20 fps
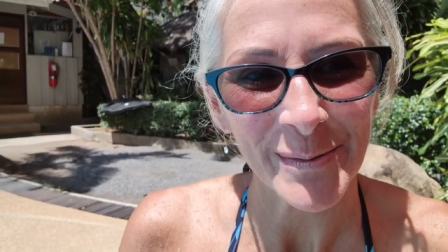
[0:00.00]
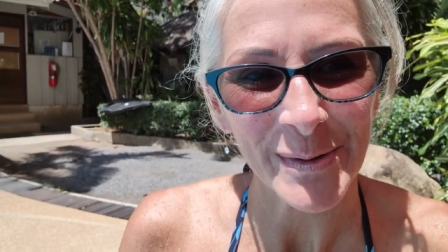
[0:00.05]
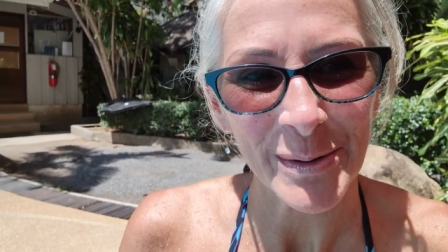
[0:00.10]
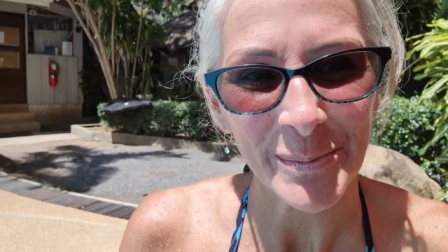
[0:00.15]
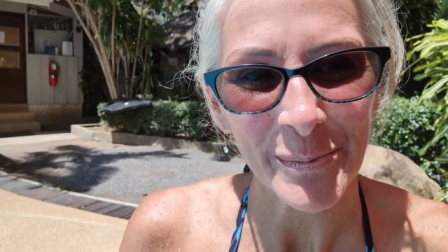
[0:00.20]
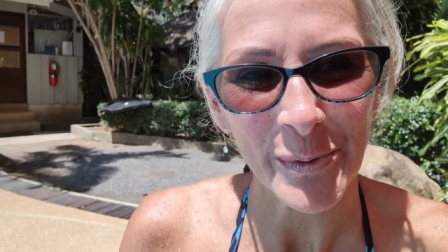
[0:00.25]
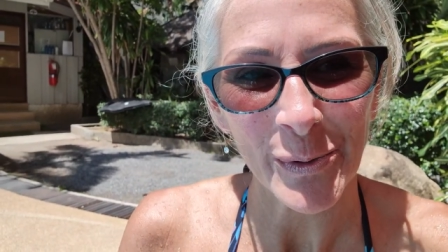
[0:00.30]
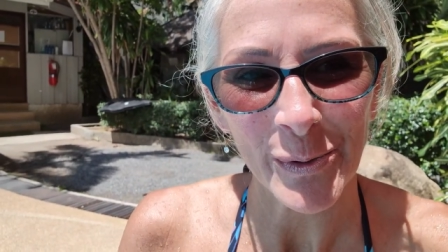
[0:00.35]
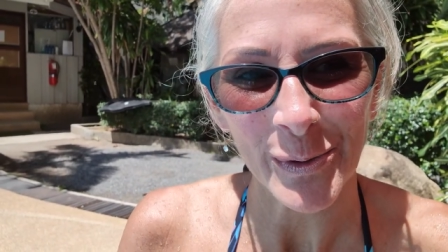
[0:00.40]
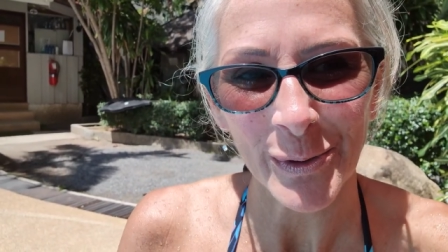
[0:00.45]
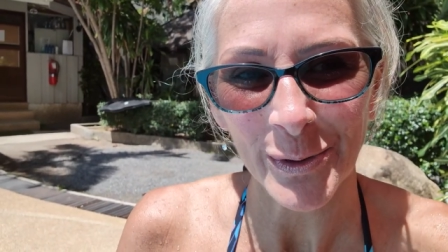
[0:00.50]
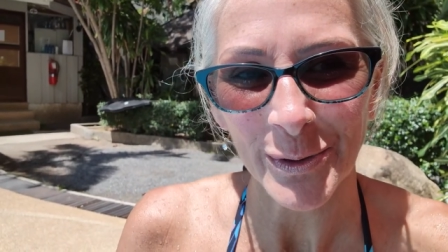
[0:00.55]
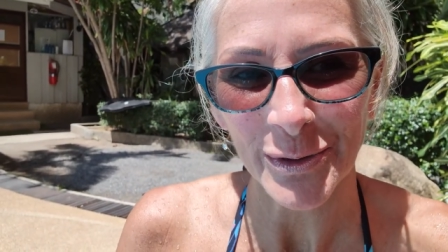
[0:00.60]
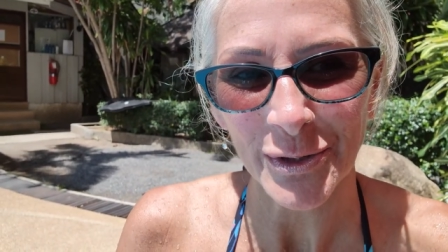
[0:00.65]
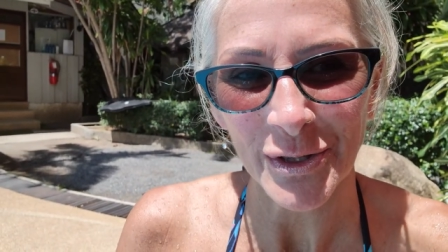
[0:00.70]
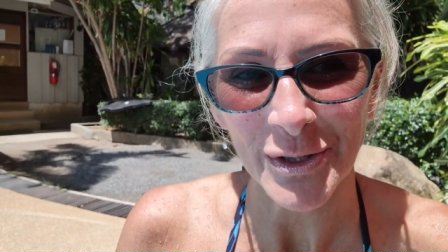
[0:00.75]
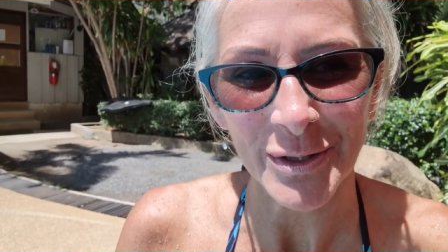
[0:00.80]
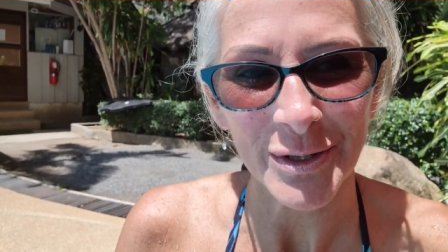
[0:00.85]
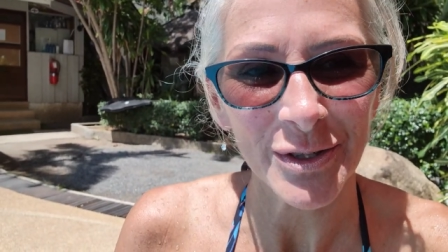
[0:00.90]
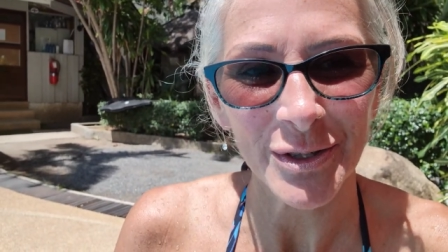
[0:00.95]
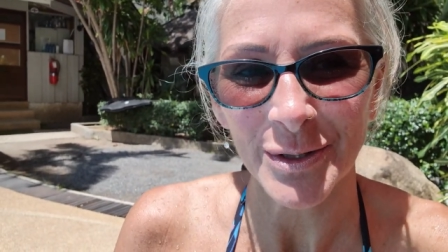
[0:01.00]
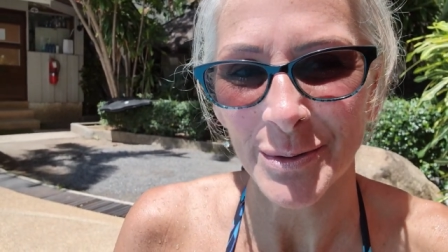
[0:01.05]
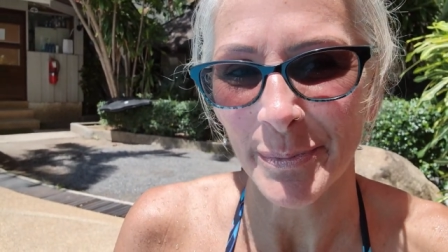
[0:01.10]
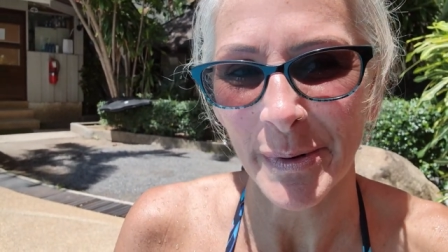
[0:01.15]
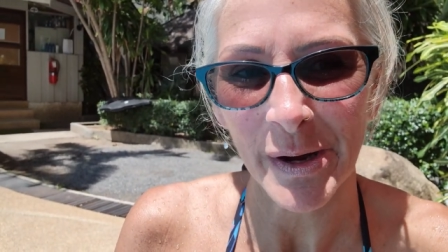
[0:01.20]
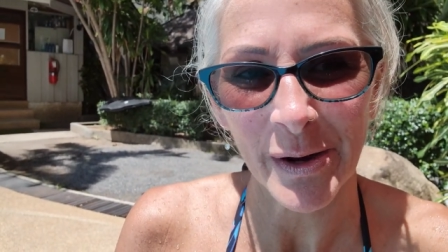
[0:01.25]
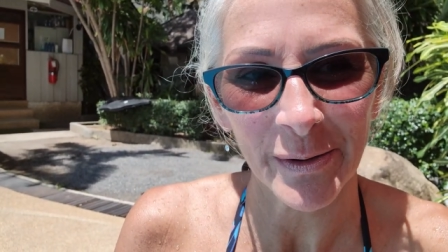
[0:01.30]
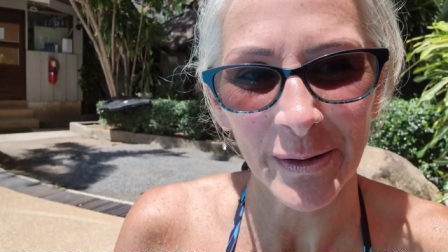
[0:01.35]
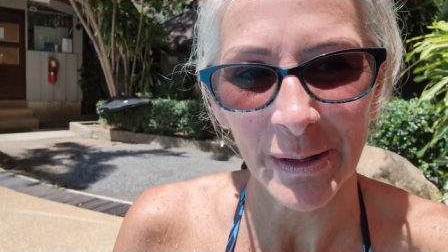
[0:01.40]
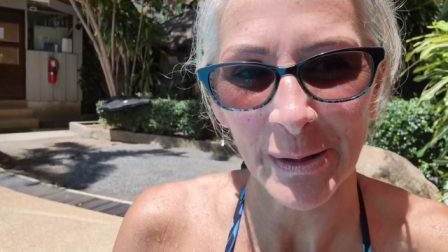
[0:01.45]
with the pool. She's just
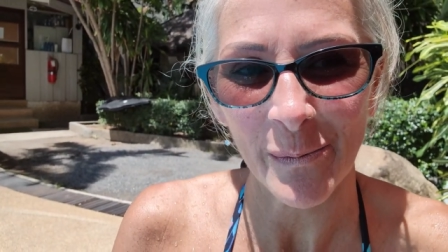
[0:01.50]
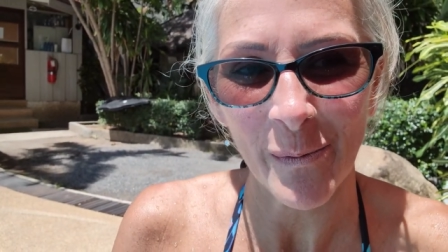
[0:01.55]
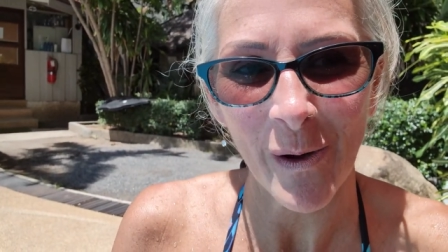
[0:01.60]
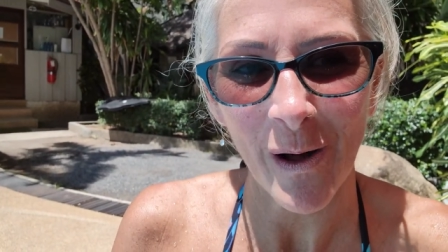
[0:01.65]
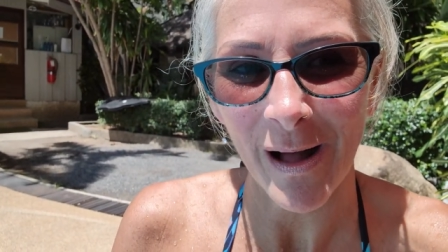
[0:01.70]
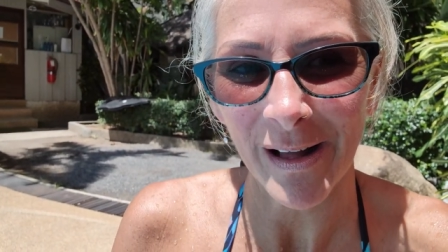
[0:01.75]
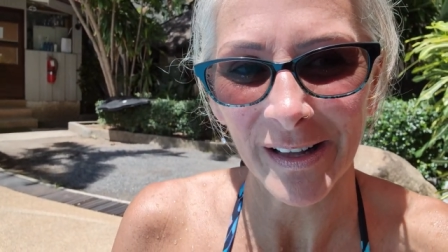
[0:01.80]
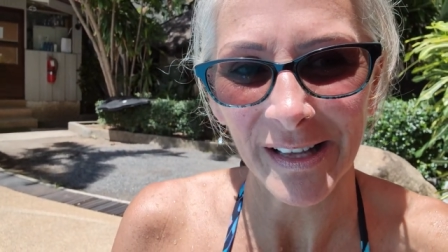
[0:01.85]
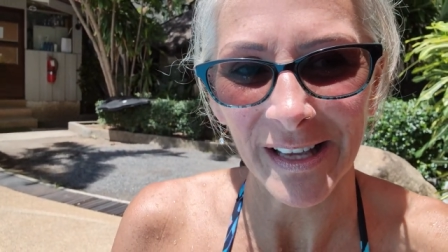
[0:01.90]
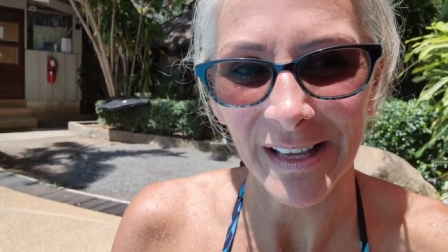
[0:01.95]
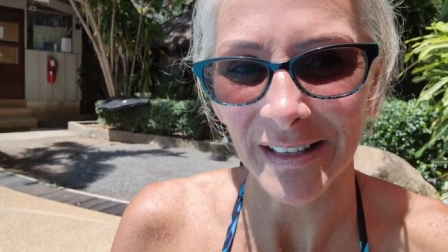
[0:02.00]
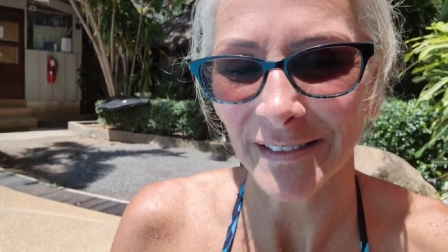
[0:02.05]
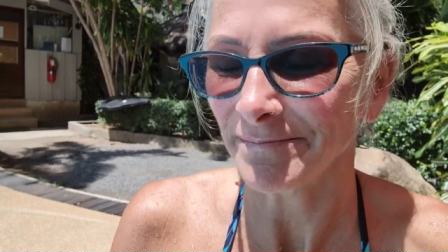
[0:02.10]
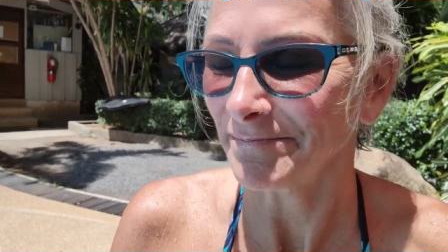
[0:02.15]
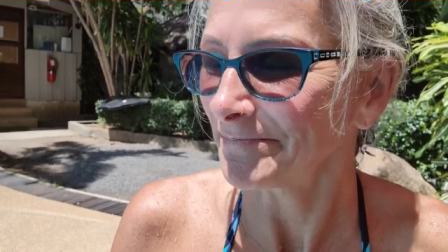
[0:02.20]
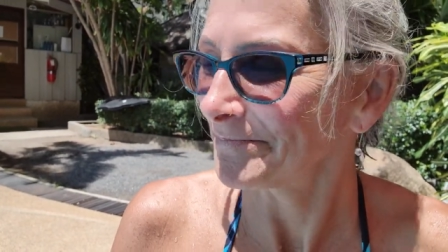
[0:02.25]
barely walking.